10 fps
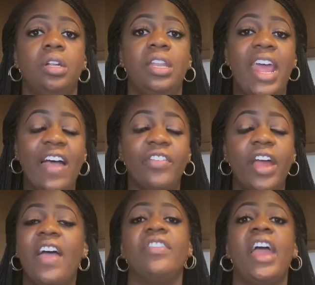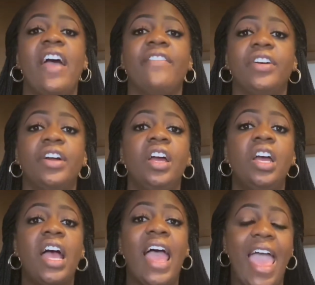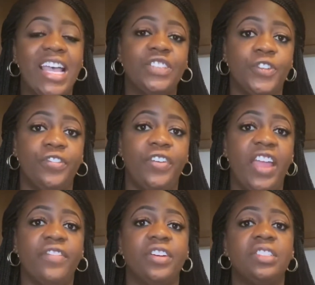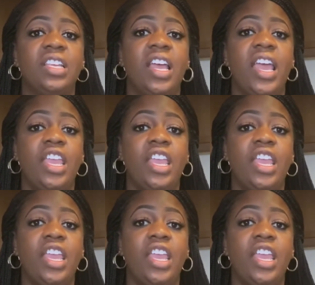never, ever, ever ask for favors